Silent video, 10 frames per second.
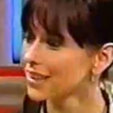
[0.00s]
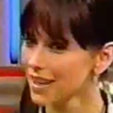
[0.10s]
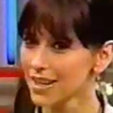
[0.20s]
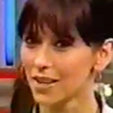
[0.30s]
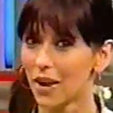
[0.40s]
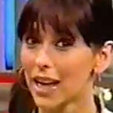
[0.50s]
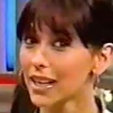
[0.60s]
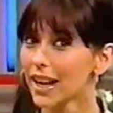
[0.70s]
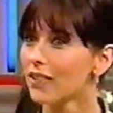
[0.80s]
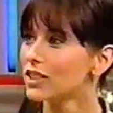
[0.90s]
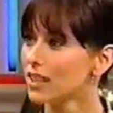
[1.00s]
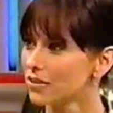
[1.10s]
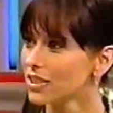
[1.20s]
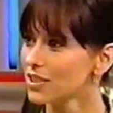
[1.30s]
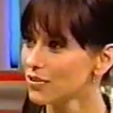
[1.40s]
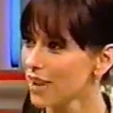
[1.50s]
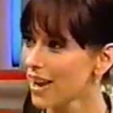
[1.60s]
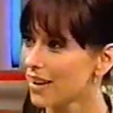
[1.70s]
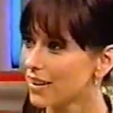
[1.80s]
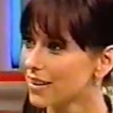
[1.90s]
Thank you. And I have a lovely
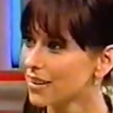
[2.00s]
duvet.